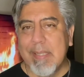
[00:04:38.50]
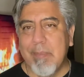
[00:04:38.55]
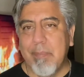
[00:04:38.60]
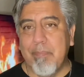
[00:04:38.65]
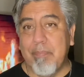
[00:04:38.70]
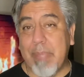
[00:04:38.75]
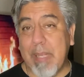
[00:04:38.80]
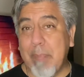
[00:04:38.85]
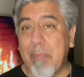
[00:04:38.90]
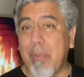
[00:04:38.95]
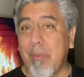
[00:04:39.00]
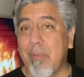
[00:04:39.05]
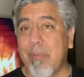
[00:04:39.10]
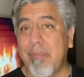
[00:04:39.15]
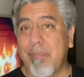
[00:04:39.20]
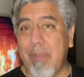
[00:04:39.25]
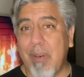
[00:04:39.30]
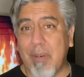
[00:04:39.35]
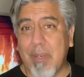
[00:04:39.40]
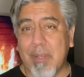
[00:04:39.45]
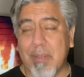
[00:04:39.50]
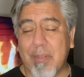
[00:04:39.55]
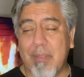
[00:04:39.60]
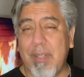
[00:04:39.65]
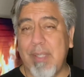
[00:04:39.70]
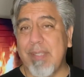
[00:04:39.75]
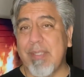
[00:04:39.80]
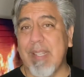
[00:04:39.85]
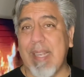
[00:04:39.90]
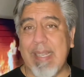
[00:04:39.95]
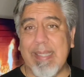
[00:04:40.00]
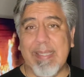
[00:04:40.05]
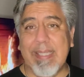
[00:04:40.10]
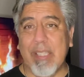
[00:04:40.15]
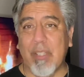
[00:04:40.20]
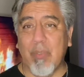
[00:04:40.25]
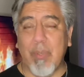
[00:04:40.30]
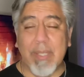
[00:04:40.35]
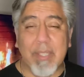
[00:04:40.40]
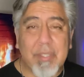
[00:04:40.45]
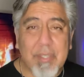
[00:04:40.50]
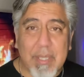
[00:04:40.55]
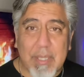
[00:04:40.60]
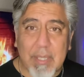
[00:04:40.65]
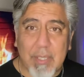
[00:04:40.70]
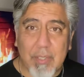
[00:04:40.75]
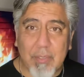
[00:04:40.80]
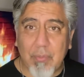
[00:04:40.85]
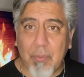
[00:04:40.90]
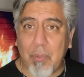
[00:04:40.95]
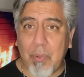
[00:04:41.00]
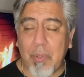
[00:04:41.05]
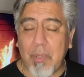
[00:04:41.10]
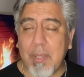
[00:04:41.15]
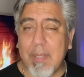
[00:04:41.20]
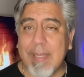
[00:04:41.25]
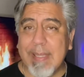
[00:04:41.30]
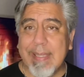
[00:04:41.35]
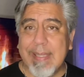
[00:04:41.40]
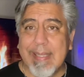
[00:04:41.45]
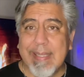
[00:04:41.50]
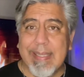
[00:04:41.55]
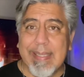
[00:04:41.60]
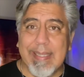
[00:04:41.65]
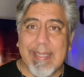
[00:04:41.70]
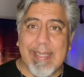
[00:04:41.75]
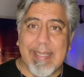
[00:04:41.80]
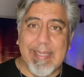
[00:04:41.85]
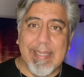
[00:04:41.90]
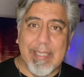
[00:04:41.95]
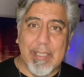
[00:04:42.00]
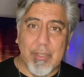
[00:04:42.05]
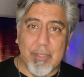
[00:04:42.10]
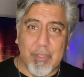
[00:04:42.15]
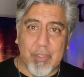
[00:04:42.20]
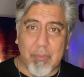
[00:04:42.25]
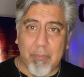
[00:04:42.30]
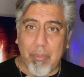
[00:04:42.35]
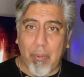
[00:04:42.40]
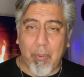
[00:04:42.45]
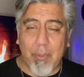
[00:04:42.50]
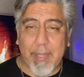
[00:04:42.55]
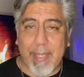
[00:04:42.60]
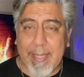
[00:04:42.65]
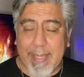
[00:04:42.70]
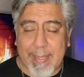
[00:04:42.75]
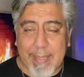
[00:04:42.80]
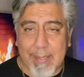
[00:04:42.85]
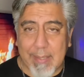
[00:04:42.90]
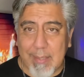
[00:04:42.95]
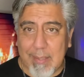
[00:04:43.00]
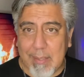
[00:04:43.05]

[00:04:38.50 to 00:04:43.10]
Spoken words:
People are criticizing Christians for either supporting,